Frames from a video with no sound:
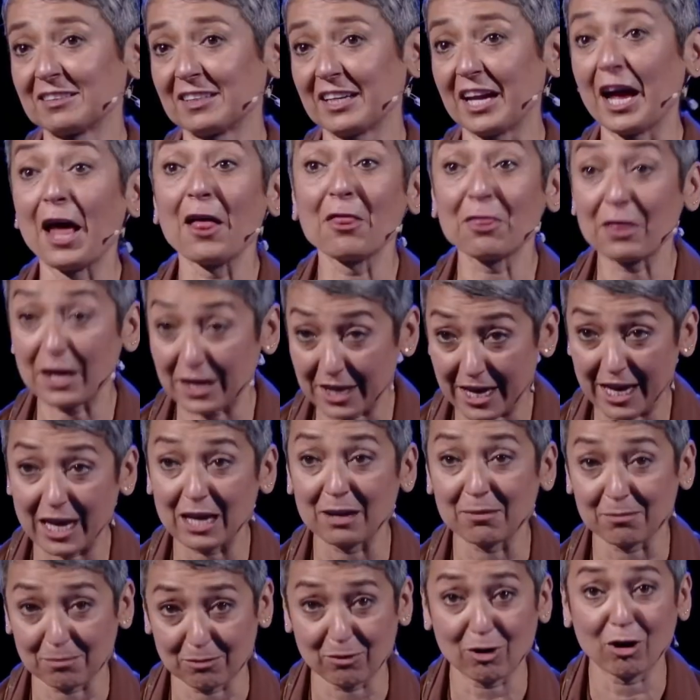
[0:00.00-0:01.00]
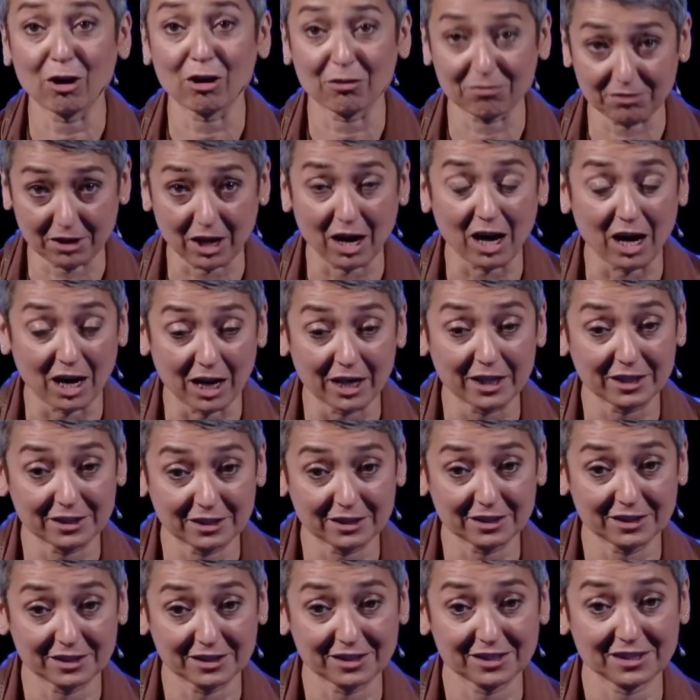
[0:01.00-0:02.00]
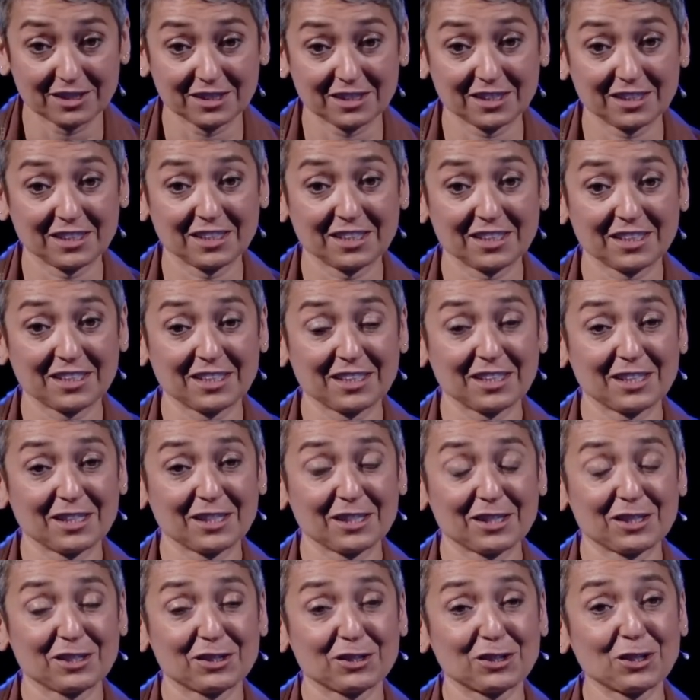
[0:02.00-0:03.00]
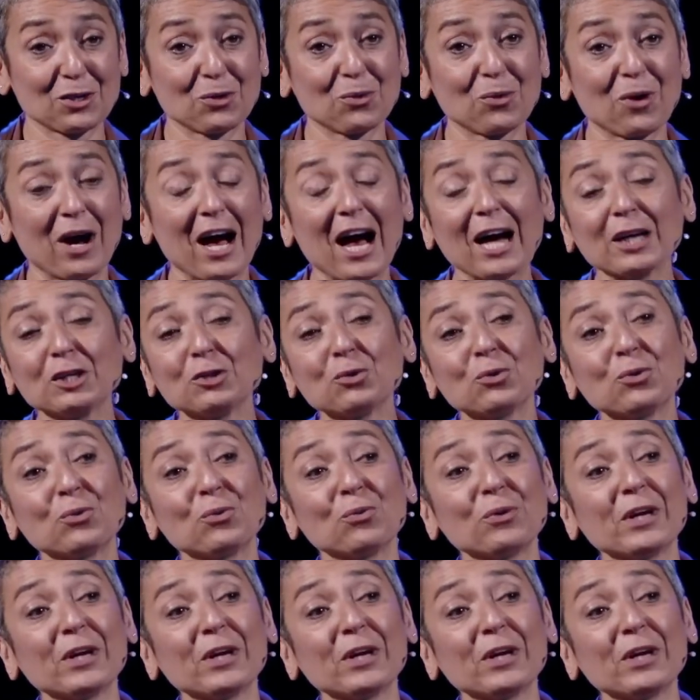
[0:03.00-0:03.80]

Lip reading: in the name of God. So how do we